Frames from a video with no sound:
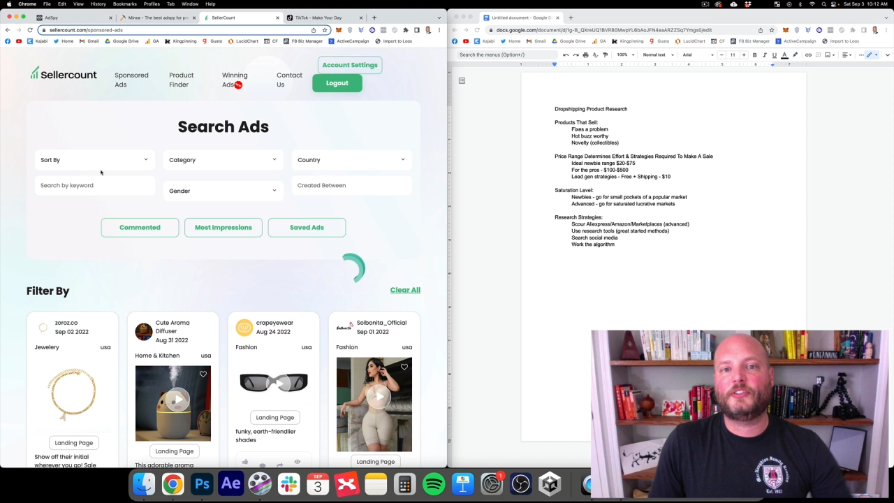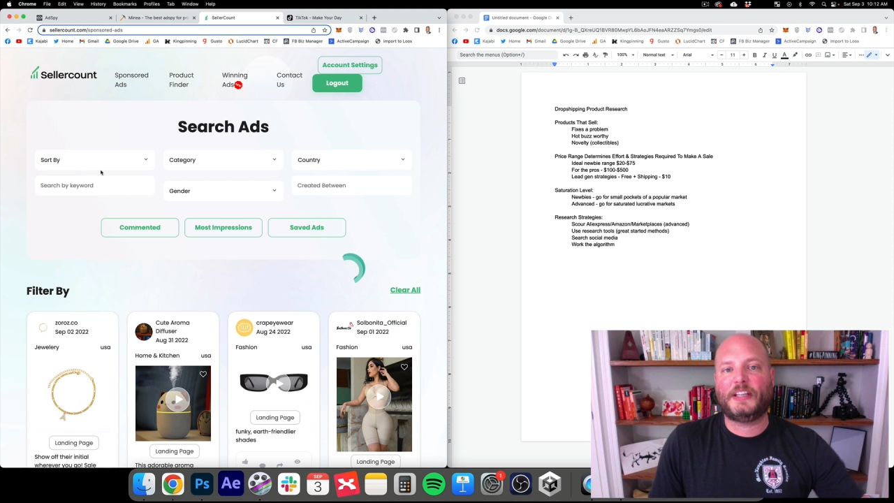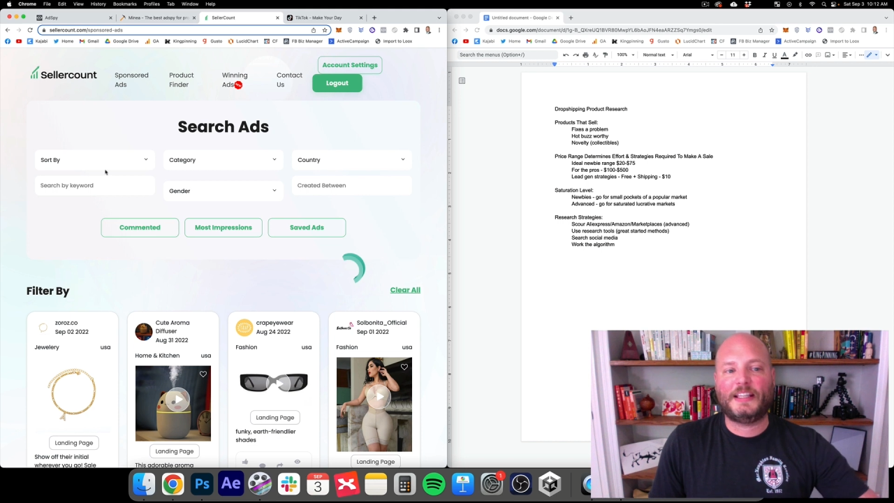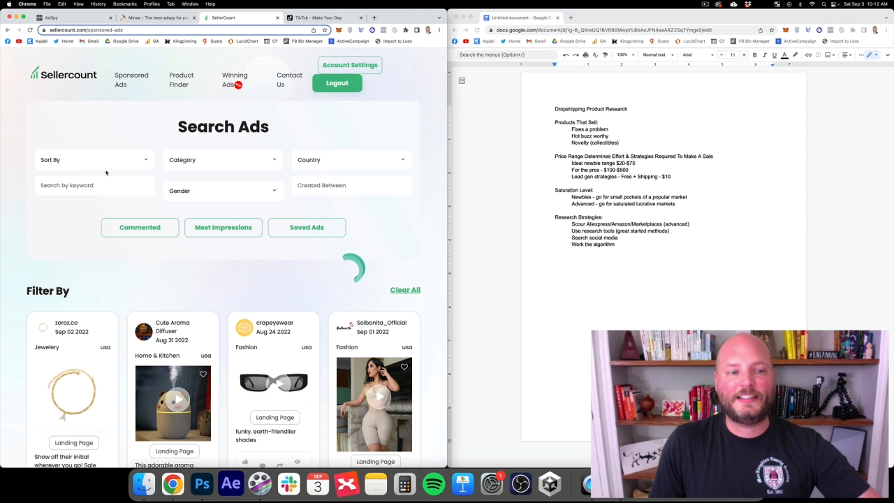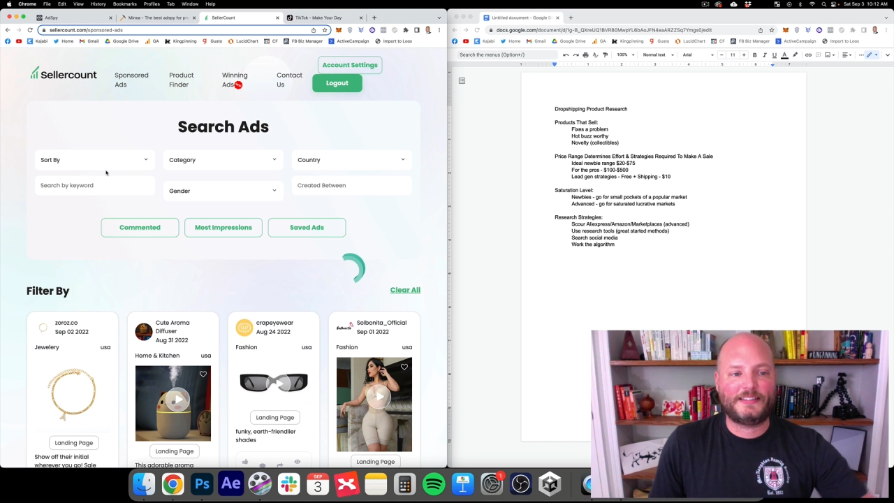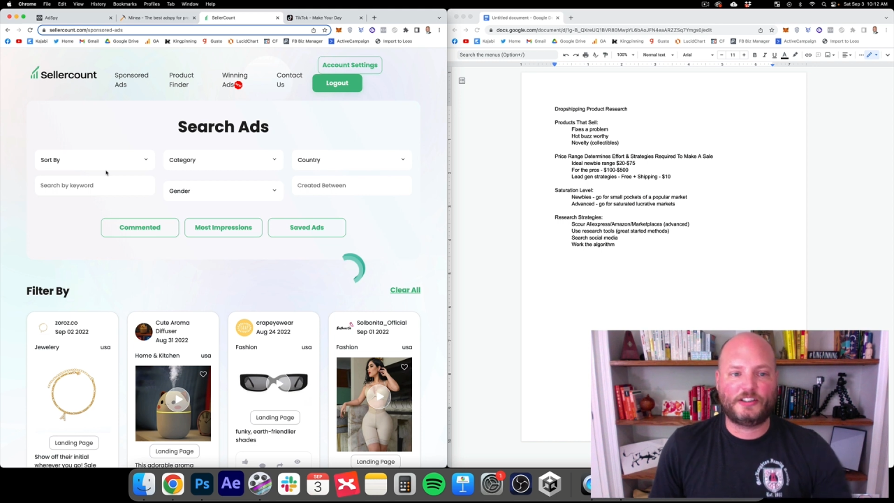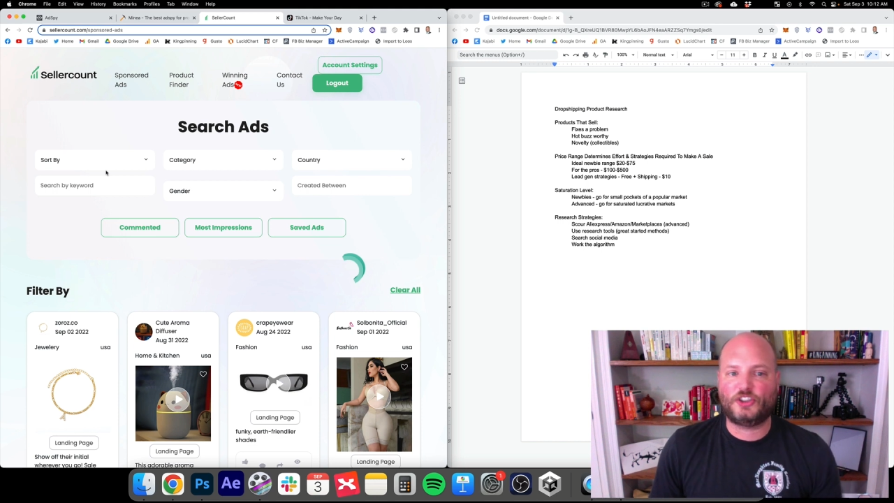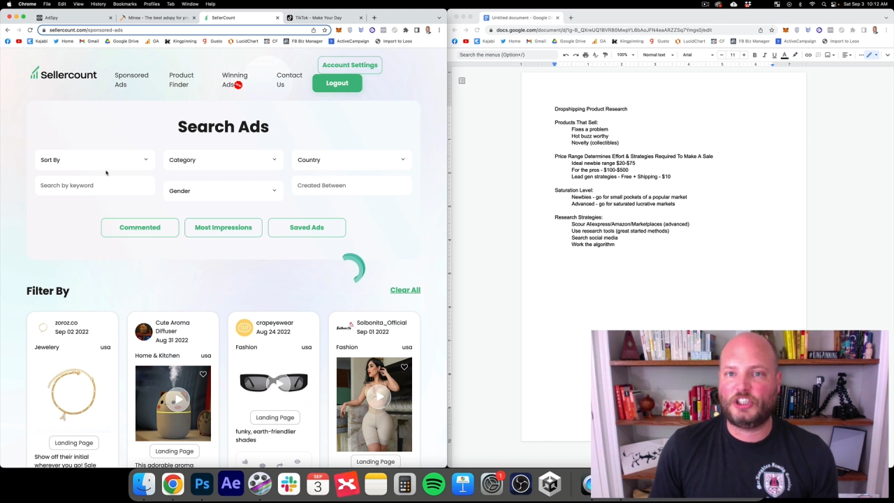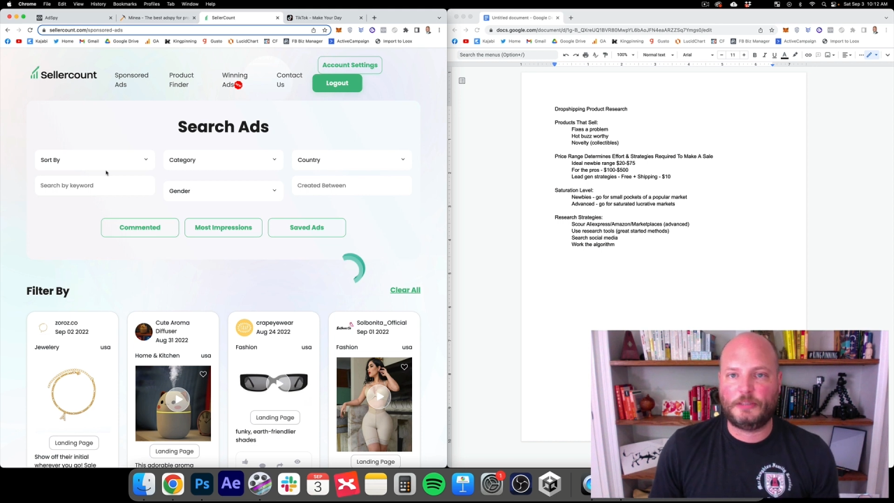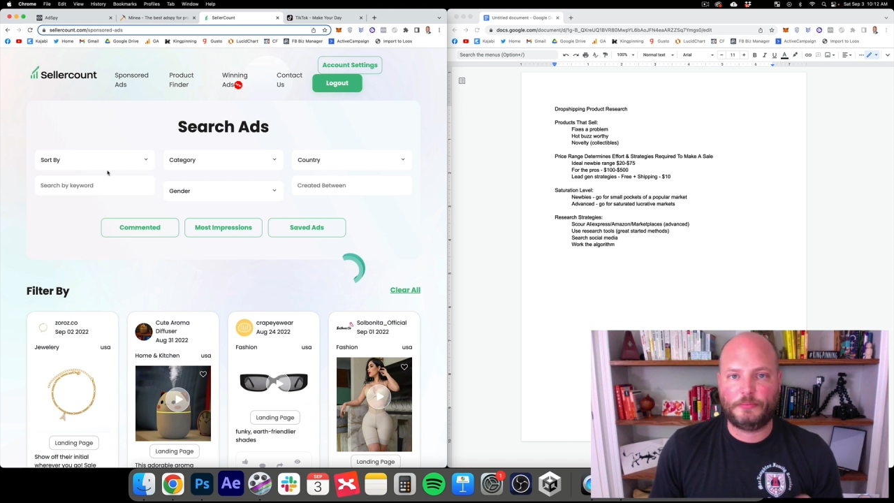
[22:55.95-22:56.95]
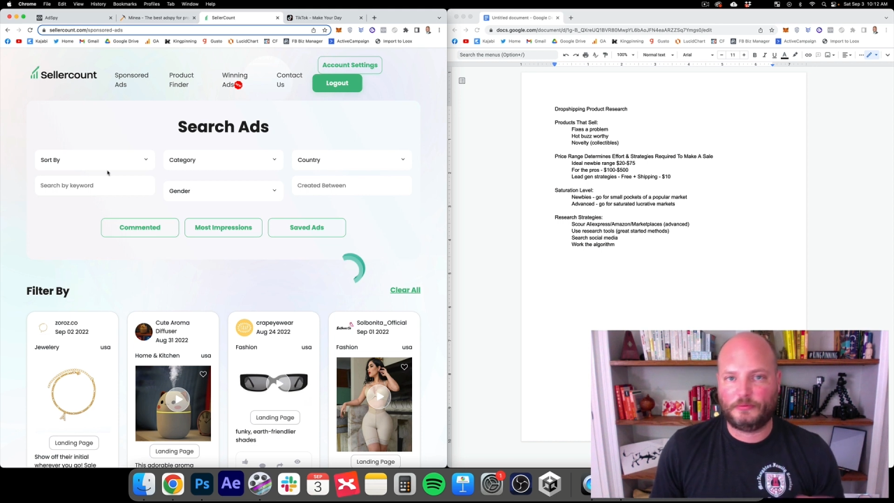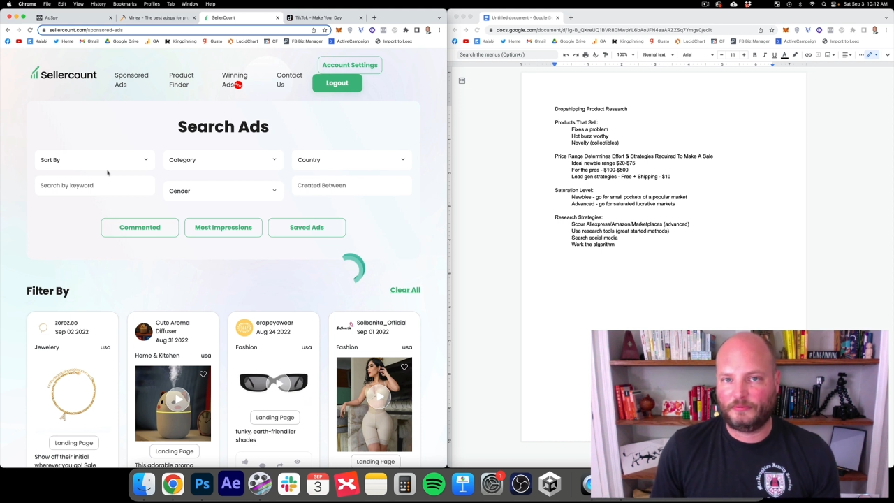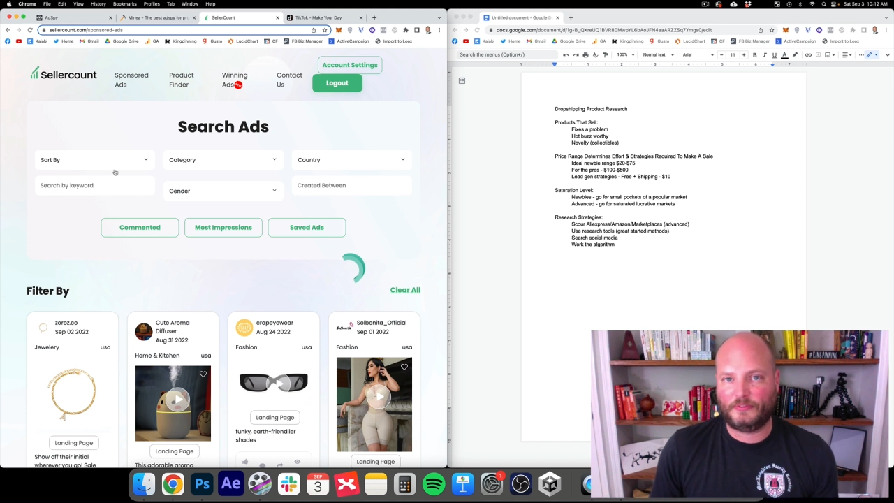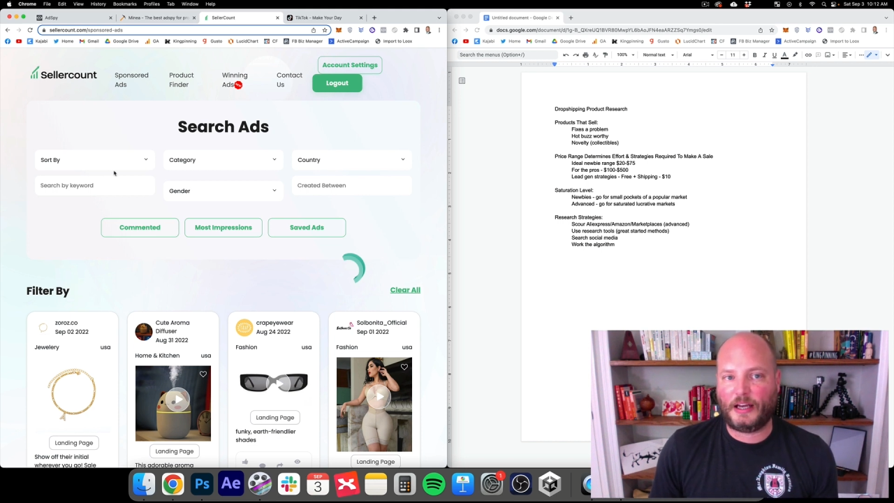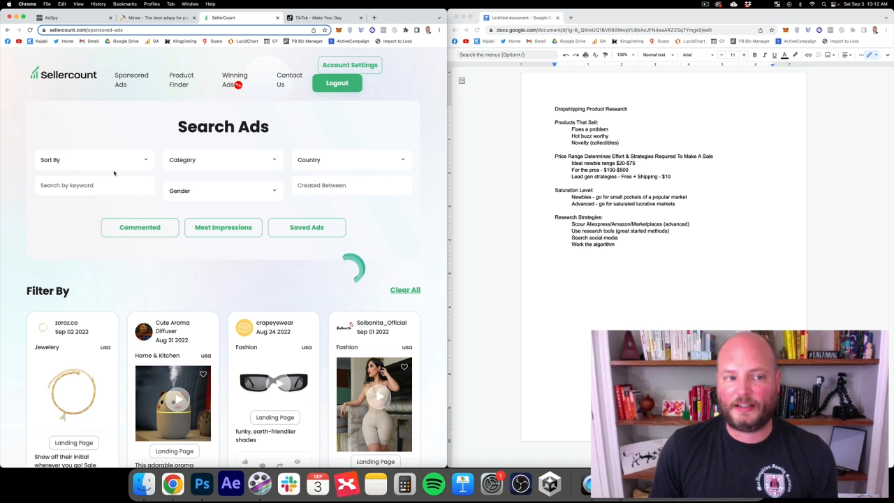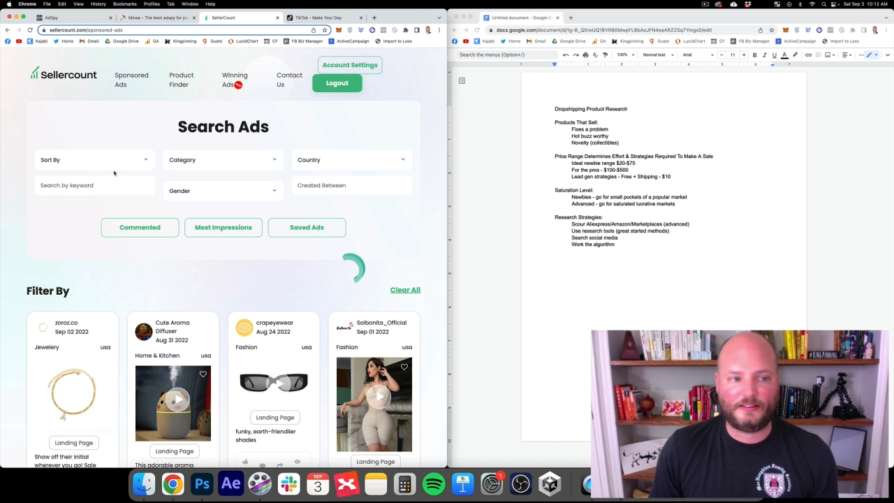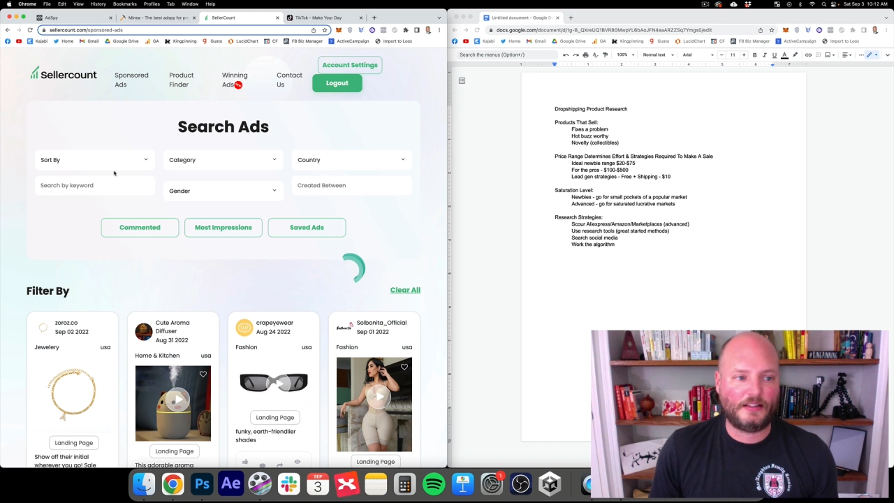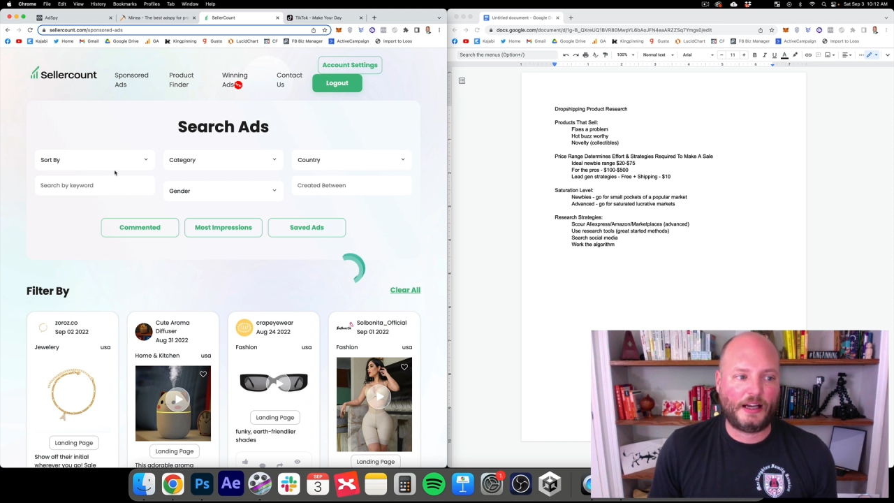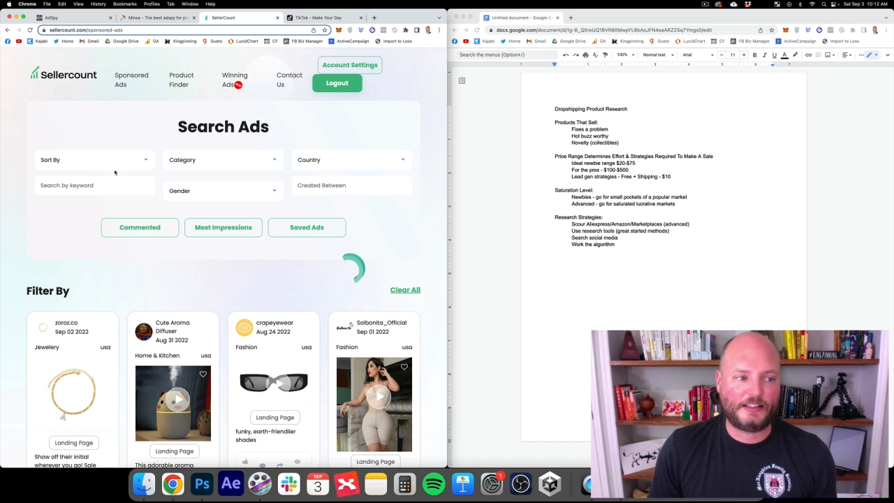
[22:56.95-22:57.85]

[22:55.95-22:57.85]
Again, this is a cheap, not